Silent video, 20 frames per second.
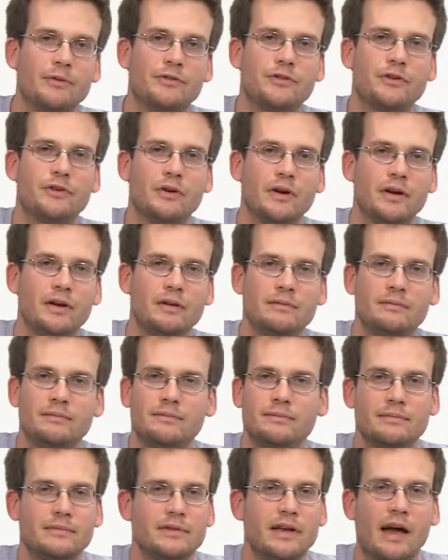Mr. Green.
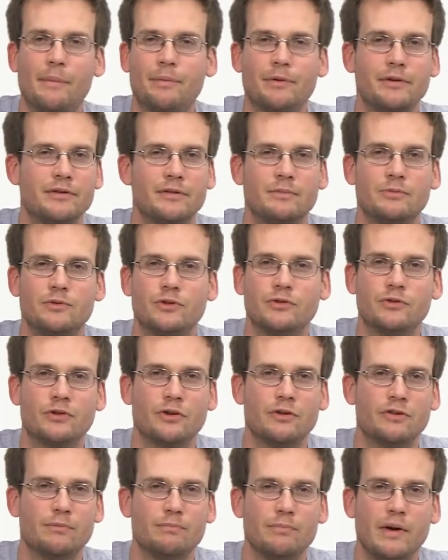Capitalism just
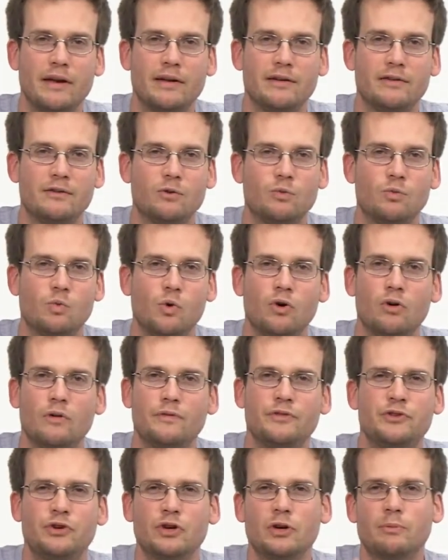turns men into
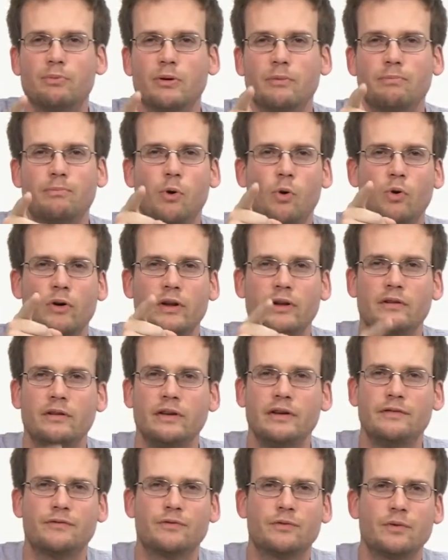wolves. Your
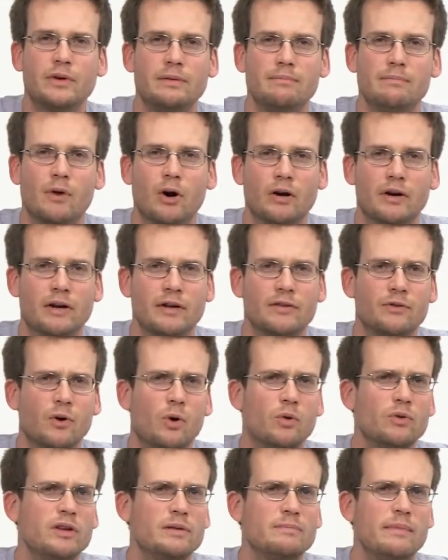purportedly free markets
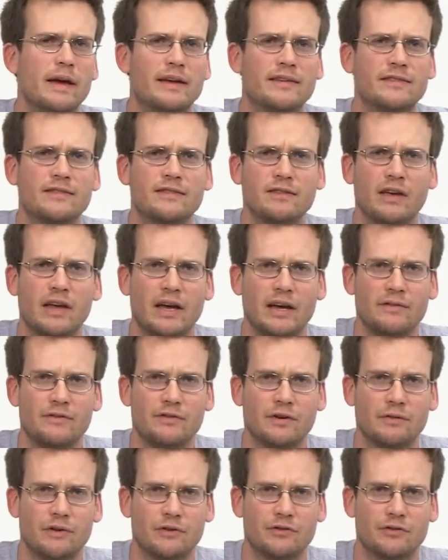only make slaves of